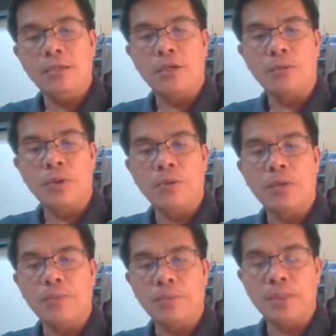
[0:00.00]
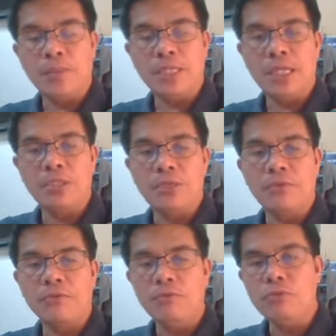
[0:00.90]
or Program Implementation
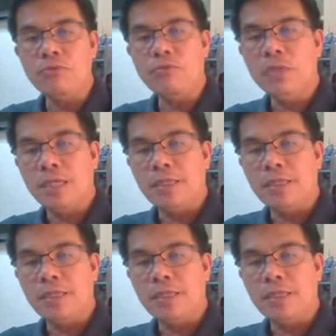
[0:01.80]
Review